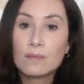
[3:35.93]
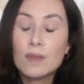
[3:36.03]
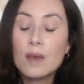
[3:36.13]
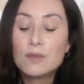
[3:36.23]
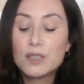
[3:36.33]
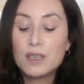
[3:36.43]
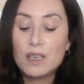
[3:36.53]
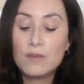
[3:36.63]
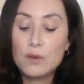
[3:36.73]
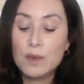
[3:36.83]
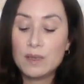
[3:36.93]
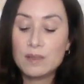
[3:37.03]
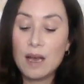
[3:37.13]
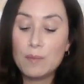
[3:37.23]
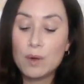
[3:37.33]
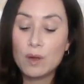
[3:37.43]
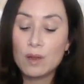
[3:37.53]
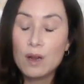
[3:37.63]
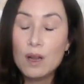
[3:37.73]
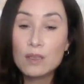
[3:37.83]
I'm just going to give you an example.
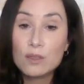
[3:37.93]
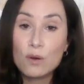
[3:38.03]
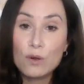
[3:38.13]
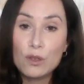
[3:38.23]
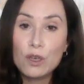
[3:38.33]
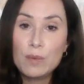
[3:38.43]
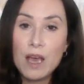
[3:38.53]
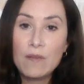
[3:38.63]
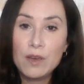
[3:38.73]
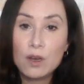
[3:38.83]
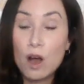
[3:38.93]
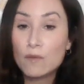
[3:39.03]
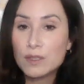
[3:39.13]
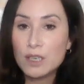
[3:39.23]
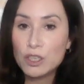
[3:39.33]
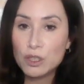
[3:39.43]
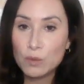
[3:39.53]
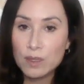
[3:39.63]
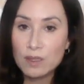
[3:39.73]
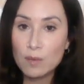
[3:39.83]
So you could be having a conversation
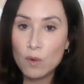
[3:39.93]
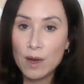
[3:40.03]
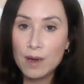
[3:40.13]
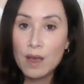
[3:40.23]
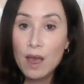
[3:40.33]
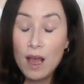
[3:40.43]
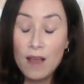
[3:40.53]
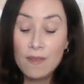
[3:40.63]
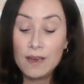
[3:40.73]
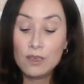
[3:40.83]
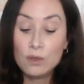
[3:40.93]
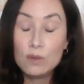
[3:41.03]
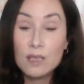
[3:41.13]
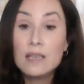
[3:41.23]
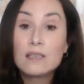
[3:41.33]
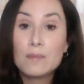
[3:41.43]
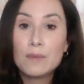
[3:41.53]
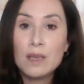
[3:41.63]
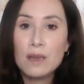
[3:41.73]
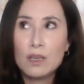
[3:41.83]
with someone, and then you say
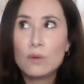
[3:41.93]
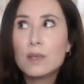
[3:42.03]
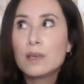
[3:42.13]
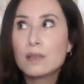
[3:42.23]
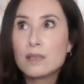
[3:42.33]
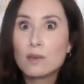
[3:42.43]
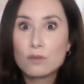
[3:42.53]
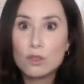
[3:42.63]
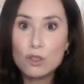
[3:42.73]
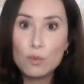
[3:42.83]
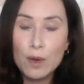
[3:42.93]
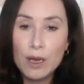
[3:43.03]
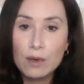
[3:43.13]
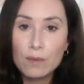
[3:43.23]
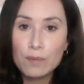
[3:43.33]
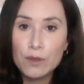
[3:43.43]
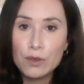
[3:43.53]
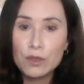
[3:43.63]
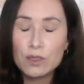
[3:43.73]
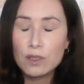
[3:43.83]
something and you think it sounds stupid, and you're
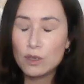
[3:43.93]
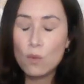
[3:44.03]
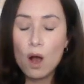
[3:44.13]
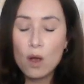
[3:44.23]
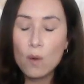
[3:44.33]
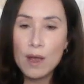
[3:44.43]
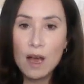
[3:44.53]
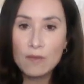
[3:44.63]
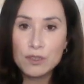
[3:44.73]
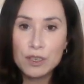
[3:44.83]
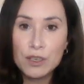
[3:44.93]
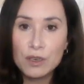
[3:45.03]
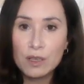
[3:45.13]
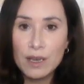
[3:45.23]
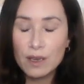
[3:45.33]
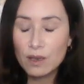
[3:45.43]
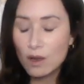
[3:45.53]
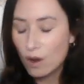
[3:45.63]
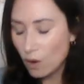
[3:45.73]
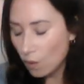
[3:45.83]
just, you walk away after and you're like,
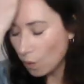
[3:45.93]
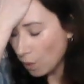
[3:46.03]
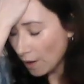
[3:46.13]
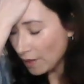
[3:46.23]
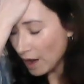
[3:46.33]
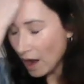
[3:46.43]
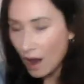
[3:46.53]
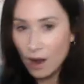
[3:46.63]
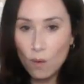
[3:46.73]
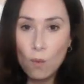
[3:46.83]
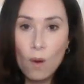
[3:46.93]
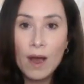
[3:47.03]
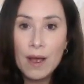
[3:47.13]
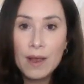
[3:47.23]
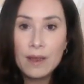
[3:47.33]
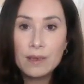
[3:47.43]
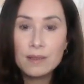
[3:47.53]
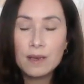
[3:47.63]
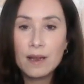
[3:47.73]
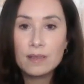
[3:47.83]
what the heck? Why
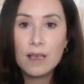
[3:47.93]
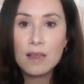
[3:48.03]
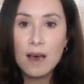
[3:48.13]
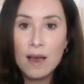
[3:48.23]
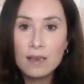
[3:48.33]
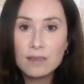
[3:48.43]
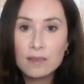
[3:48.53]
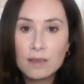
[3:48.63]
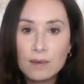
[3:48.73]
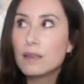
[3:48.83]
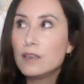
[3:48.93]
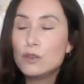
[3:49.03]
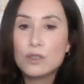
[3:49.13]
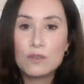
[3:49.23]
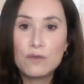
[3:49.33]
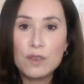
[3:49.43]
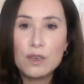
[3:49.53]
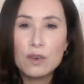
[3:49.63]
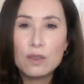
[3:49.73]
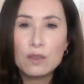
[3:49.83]
did I say that? And you just
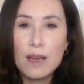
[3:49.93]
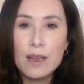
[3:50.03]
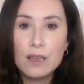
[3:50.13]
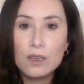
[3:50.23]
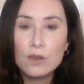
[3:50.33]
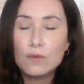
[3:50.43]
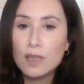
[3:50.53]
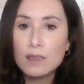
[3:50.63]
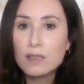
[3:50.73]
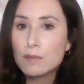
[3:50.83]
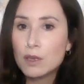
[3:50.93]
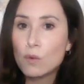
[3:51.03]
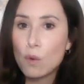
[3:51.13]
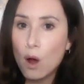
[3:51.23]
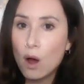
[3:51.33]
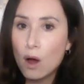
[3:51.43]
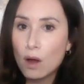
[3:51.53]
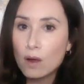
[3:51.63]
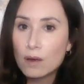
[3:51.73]
feel like you've done something wrong